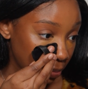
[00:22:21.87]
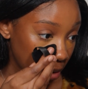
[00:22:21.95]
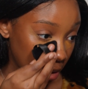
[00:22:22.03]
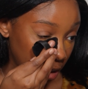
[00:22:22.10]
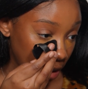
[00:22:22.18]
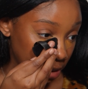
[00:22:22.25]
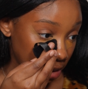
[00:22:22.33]

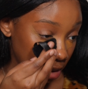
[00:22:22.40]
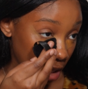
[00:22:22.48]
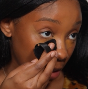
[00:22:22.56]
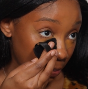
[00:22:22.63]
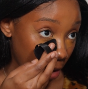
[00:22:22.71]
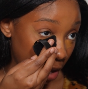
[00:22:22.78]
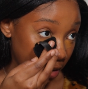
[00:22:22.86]
placing
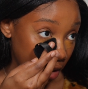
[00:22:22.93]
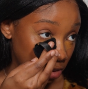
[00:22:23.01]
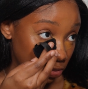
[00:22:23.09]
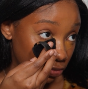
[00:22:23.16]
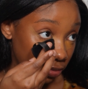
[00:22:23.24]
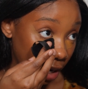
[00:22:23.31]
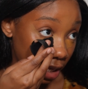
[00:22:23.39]
that product
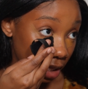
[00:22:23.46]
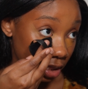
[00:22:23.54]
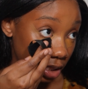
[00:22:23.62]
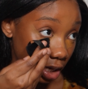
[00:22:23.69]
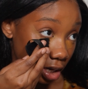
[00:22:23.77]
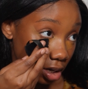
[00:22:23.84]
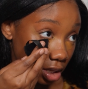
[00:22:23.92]
right
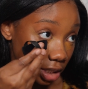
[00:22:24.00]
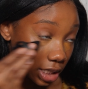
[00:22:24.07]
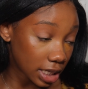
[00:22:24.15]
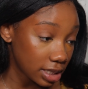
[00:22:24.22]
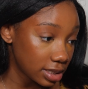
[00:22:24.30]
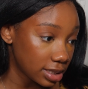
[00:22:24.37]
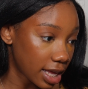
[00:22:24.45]
there on the
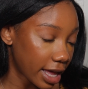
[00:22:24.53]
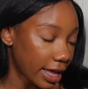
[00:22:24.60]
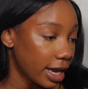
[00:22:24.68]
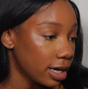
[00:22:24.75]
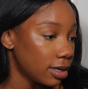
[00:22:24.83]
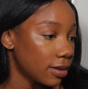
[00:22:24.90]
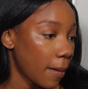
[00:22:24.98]

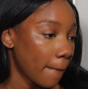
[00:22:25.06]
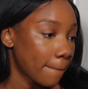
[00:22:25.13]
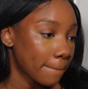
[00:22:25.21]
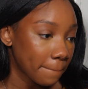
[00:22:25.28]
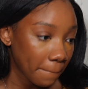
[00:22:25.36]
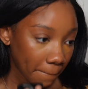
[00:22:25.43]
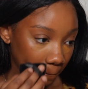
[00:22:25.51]
inside,
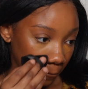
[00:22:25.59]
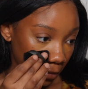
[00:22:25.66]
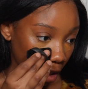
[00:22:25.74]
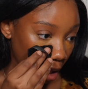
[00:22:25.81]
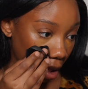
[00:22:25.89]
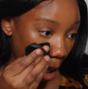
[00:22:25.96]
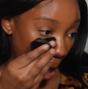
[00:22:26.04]

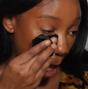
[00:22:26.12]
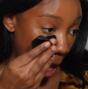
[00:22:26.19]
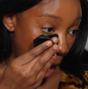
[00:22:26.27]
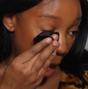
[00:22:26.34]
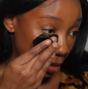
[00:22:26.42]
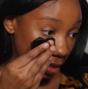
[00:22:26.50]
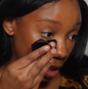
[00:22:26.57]

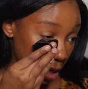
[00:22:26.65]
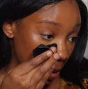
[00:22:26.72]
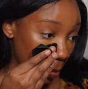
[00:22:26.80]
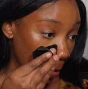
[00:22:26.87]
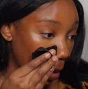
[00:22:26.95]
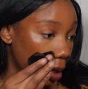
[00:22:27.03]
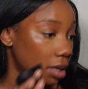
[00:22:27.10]
and
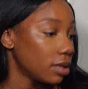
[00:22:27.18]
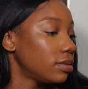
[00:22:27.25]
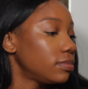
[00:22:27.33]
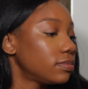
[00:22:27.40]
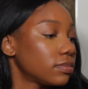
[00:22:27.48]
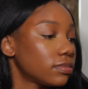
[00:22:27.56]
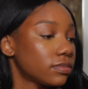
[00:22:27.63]
then
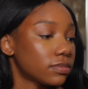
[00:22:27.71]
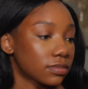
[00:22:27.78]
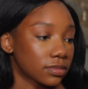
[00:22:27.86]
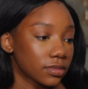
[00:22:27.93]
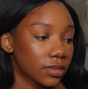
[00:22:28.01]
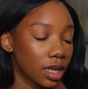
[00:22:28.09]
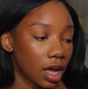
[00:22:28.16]

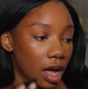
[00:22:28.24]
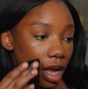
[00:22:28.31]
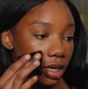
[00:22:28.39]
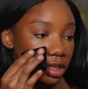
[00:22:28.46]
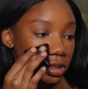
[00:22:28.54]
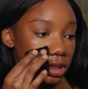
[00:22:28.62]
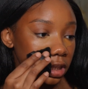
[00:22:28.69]

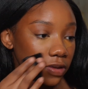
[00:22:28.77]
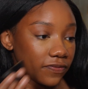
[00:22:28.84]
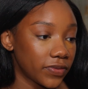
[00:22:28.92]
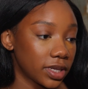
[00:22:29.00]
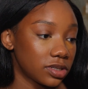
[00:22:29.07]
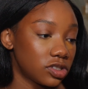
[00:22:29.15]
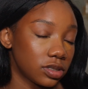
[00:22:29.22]
honestly it
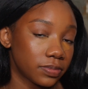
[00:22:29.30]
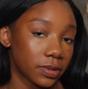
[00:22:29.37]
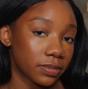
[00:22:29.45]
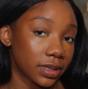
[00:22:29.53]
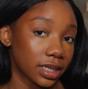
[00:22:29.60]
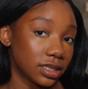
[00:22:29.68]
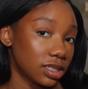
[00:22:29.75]
feels super
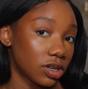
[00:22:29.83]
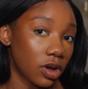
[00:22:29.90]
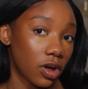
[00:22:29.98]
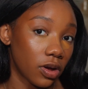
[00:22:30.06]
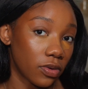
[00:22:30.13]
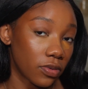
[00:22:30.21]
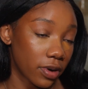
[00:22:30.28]
blended
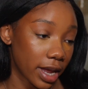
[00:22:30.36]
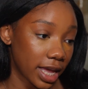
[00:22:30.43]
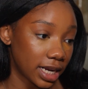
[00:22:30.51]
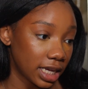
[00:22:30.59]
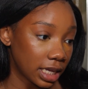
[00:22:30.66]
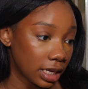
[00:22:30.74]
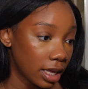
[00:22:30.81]

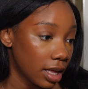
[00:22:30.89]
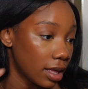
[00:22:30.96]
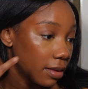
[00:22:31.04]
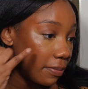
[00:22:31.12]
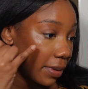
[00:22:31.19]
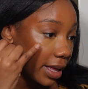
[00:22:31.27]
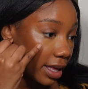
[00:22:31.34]
already,
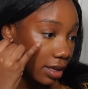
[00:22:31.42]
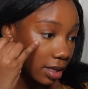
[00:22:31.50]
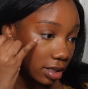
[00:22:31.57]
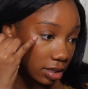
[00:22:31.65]
but